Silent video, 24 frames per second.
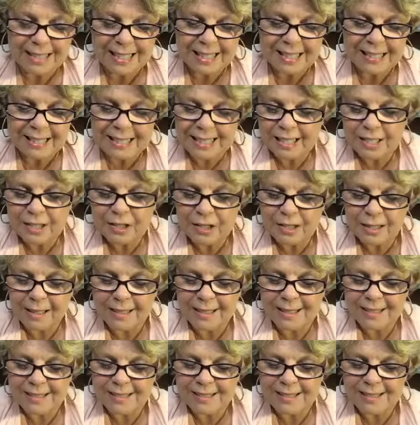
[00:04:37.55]
He's teaching
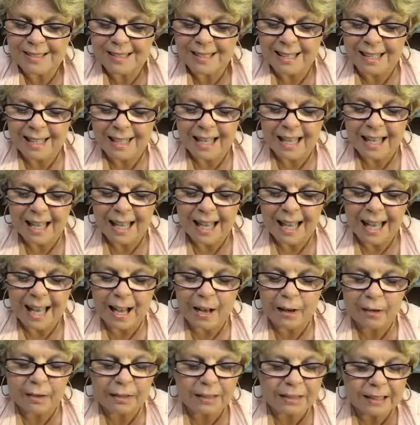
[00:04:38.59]
us
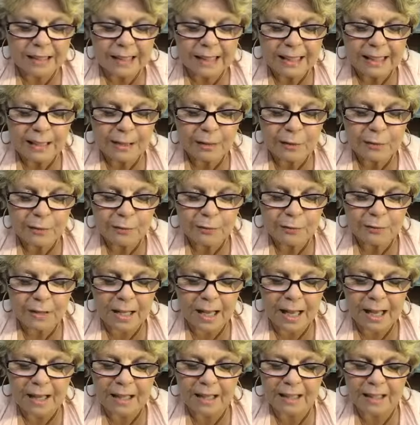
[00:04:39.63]
how to live,
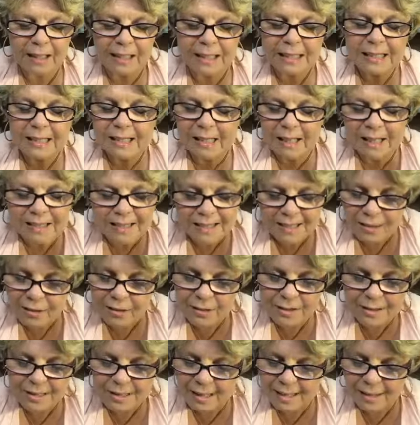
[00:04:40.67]
how to conduct
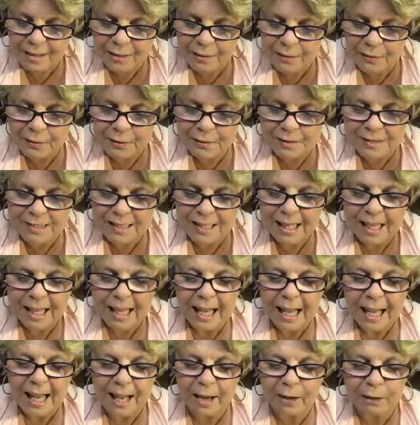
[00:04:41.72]
ourselves,
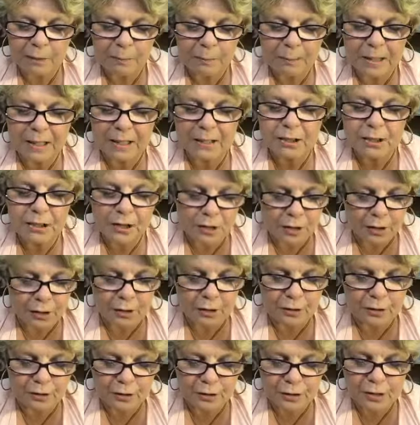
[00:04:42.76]
how to be a
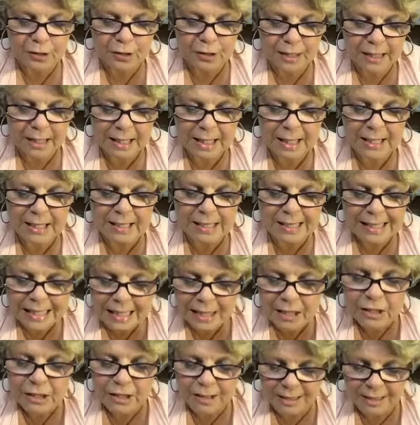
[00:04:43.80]
church. He's
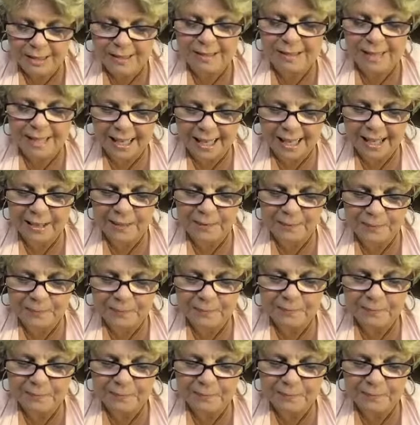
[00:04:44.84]
teaching us that.